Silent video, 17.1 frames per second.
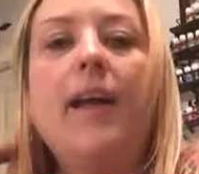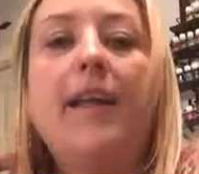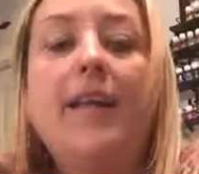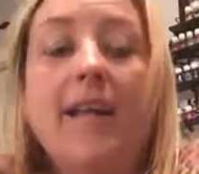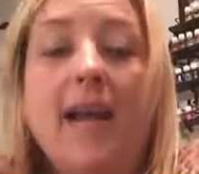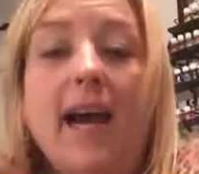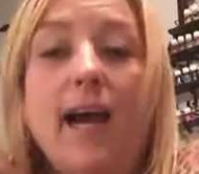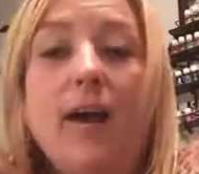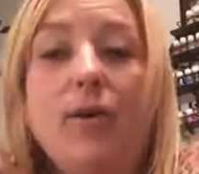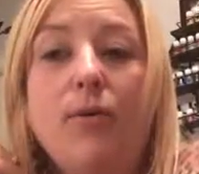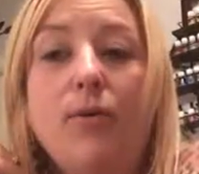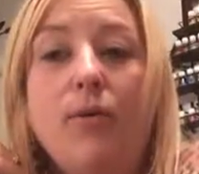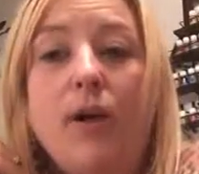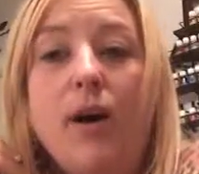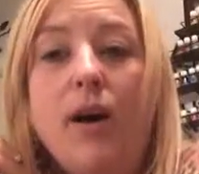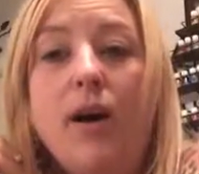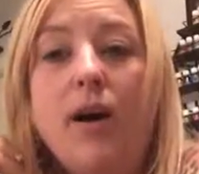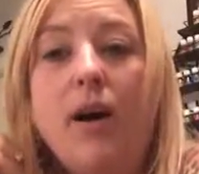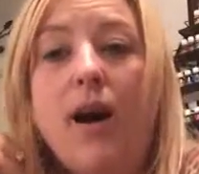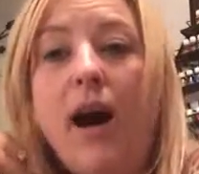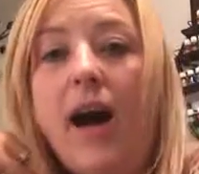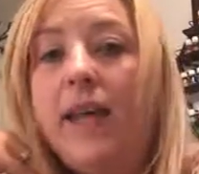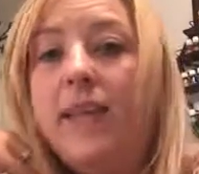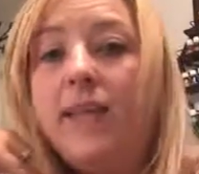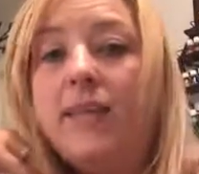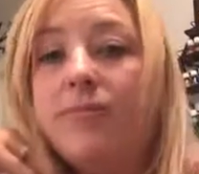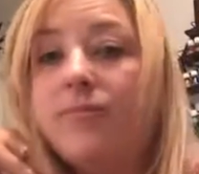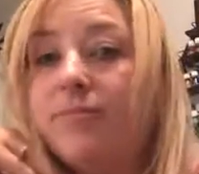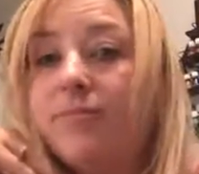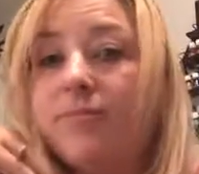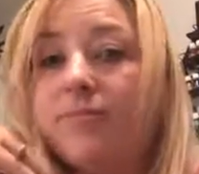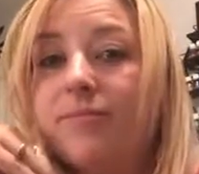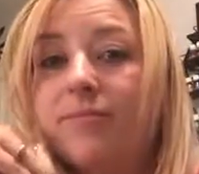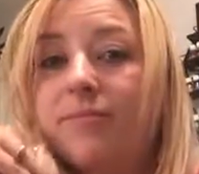Now I
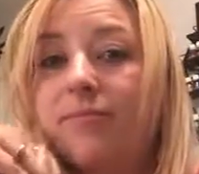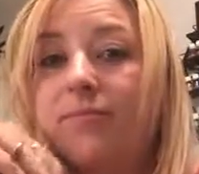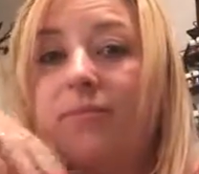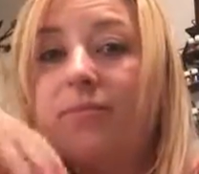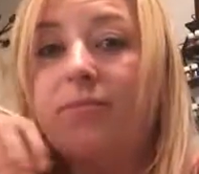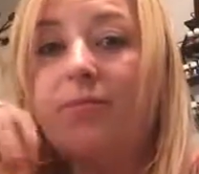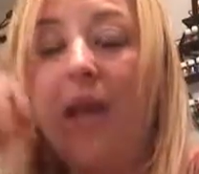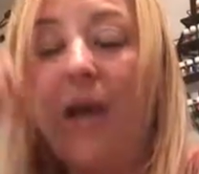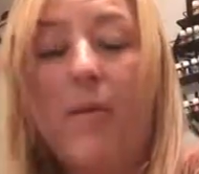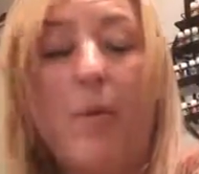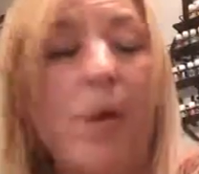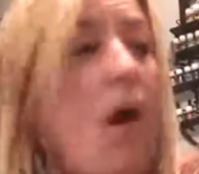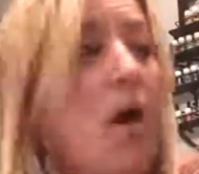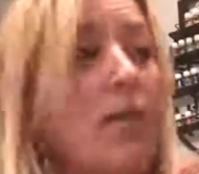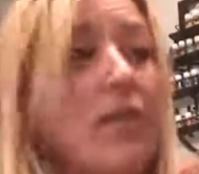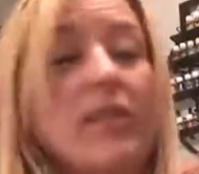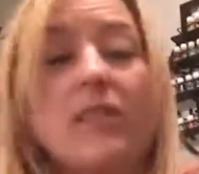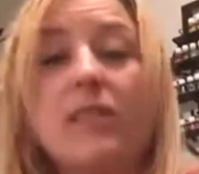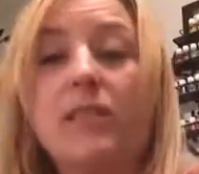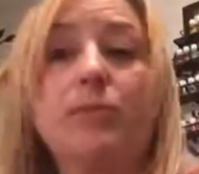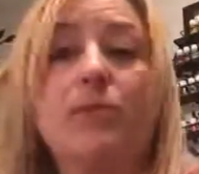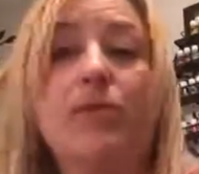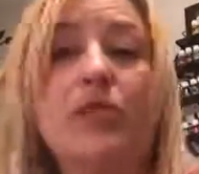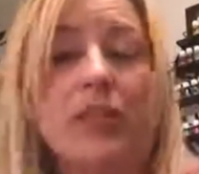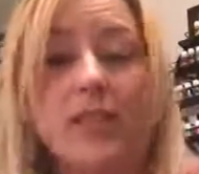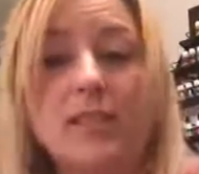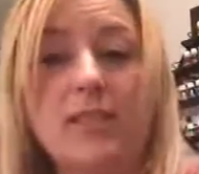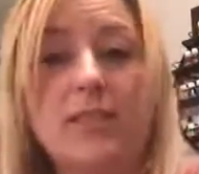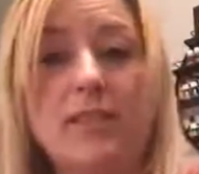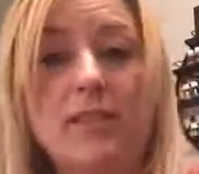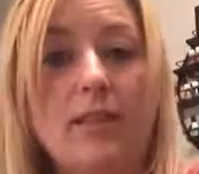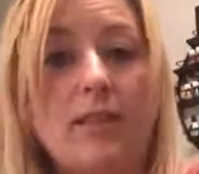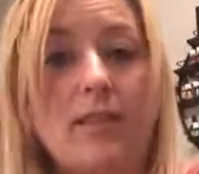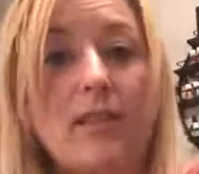am obviously
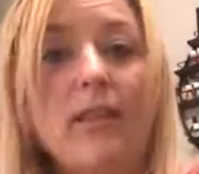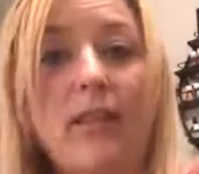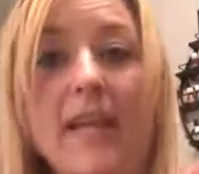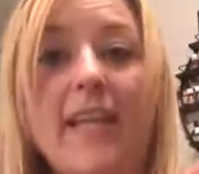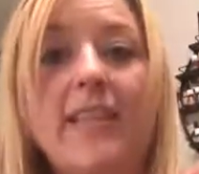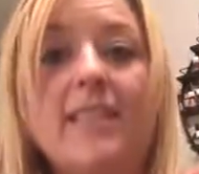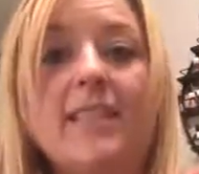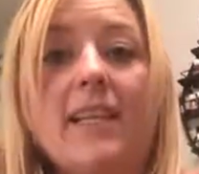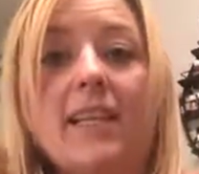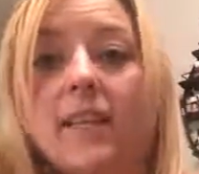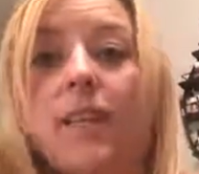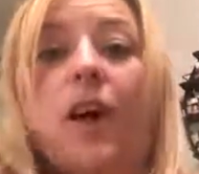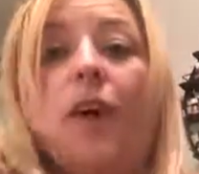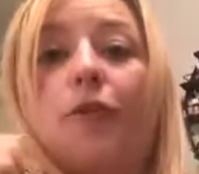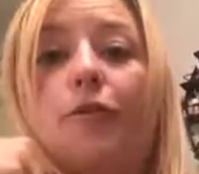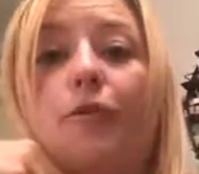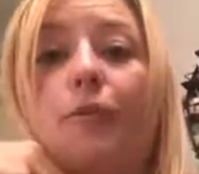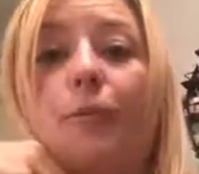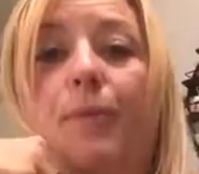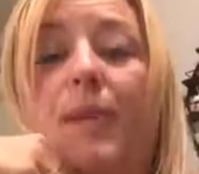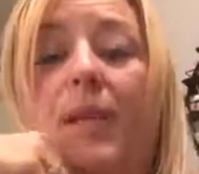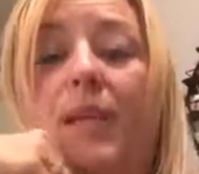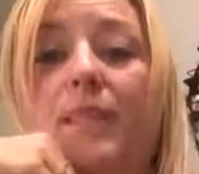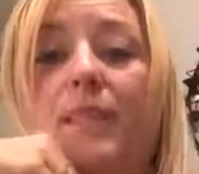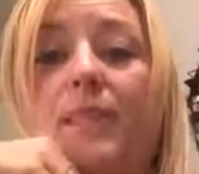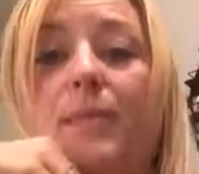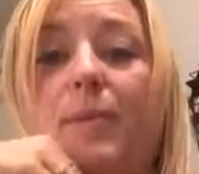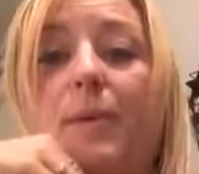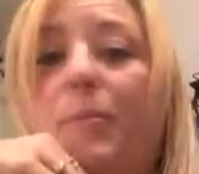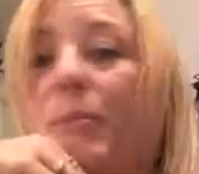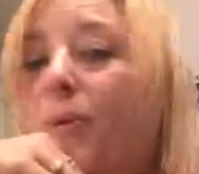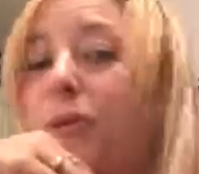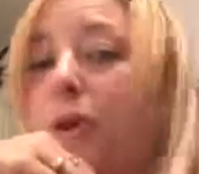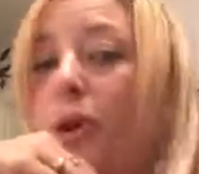projecting light and love, because
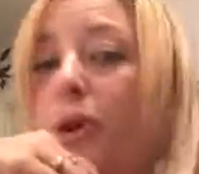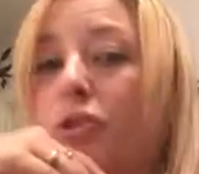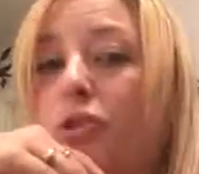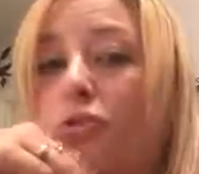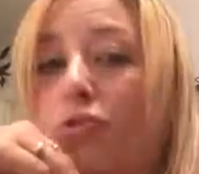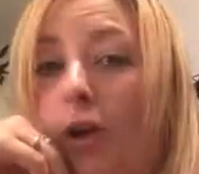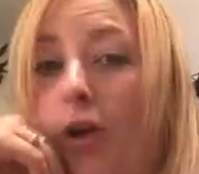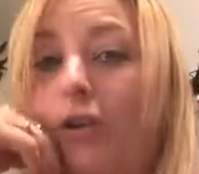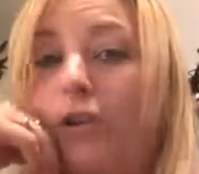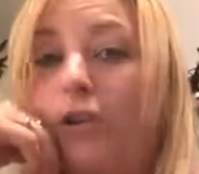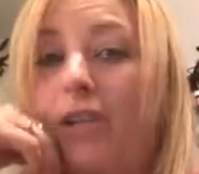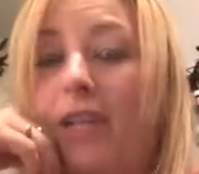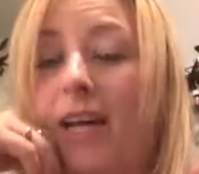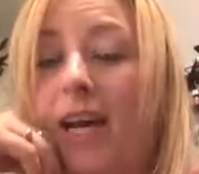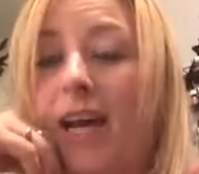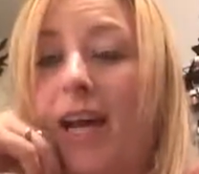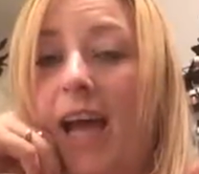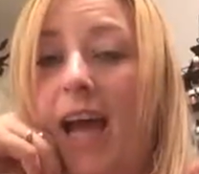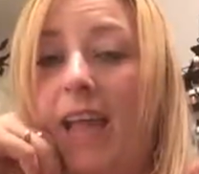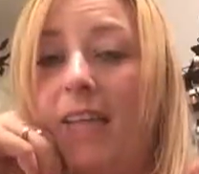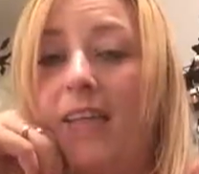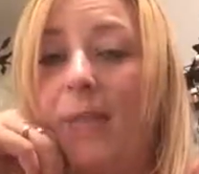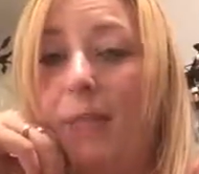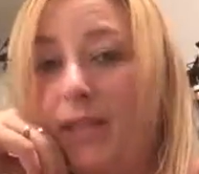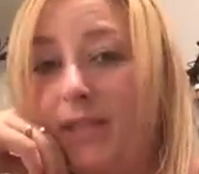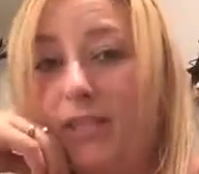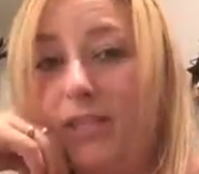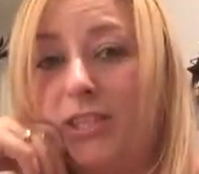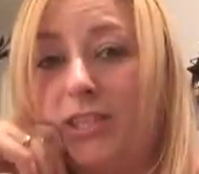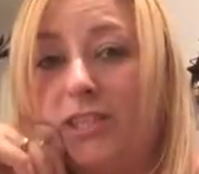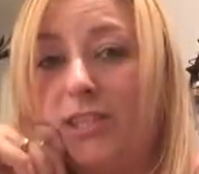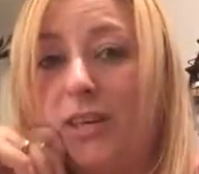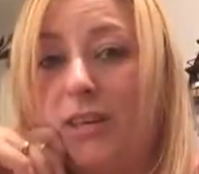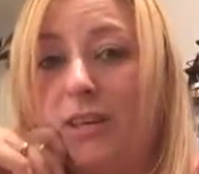people are drawn to that, and the
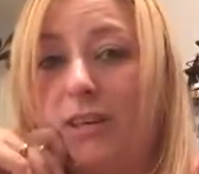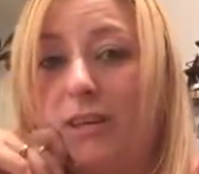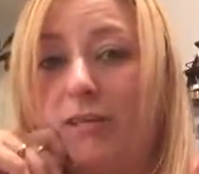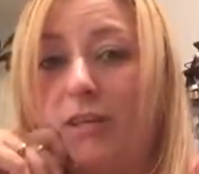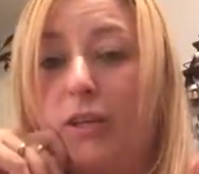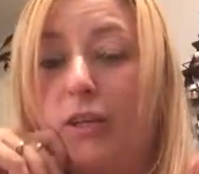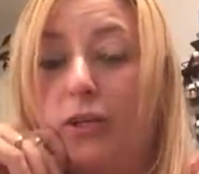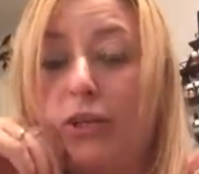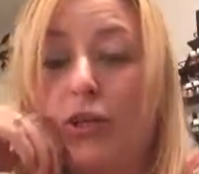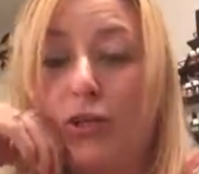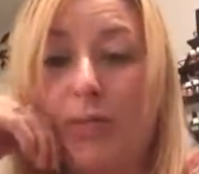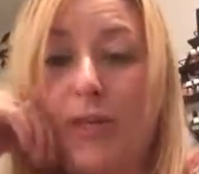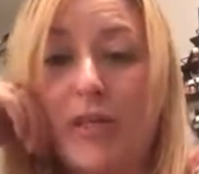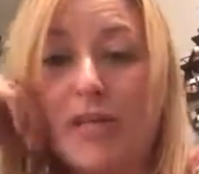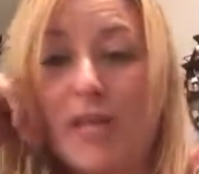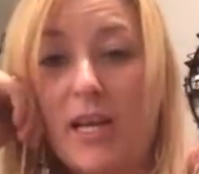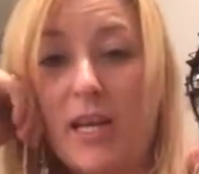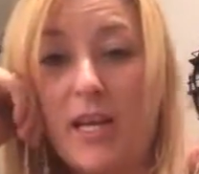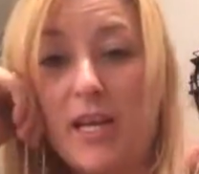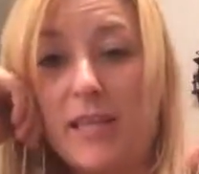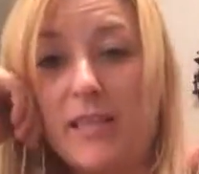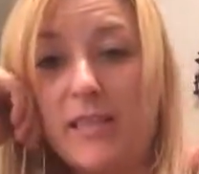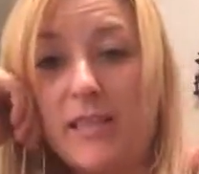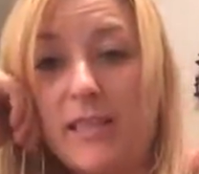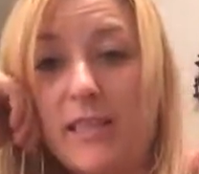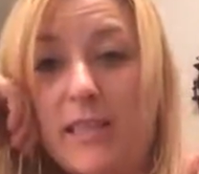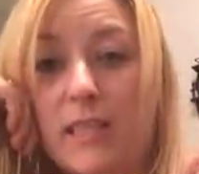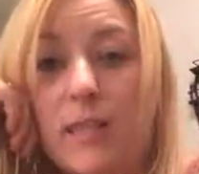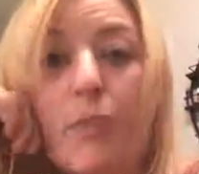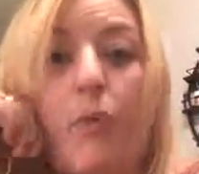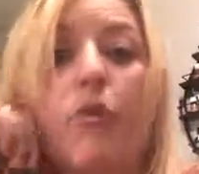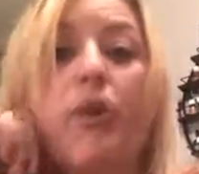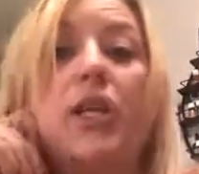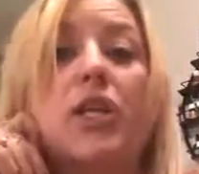messages of encouragement and
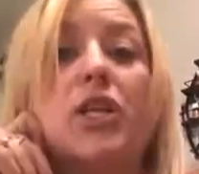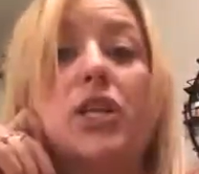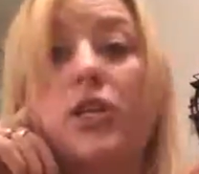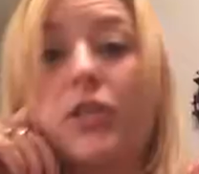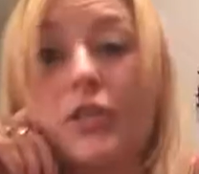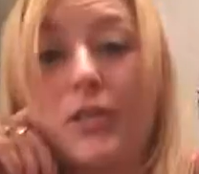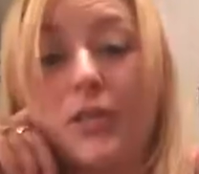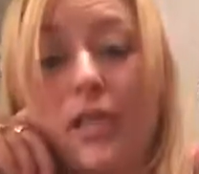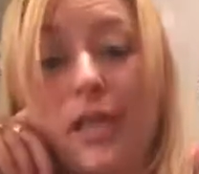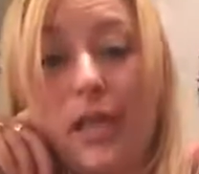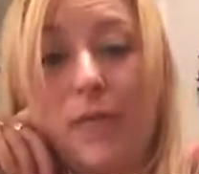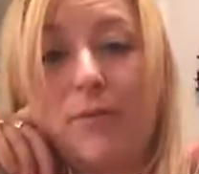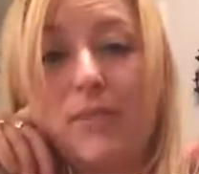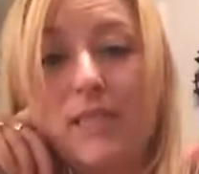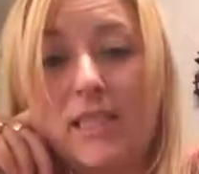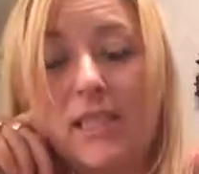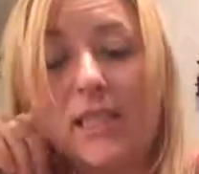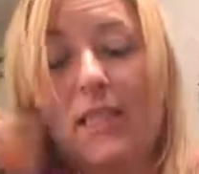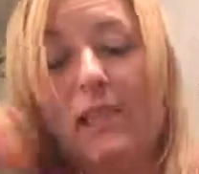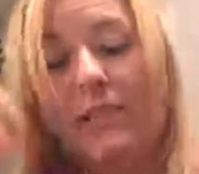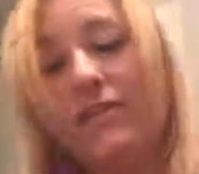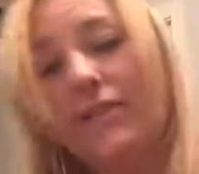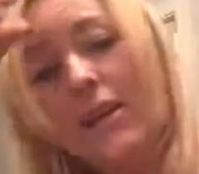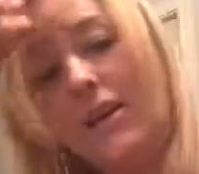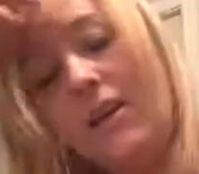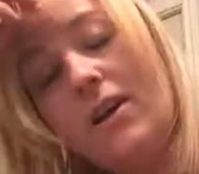inspiration that I receive,